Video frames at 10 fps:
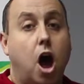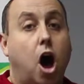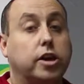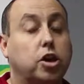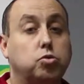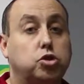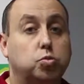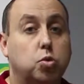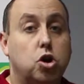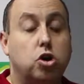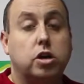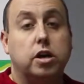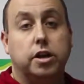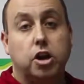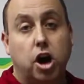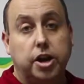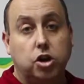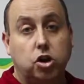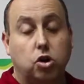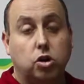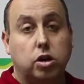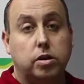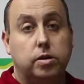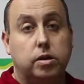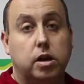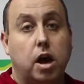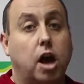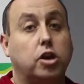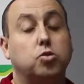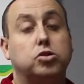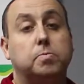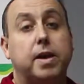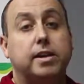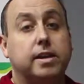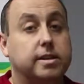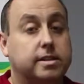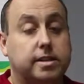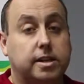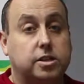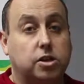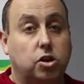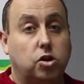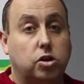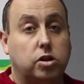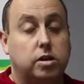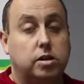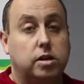I go to work at 9 o'clock. I go to bed at 6 o'clock.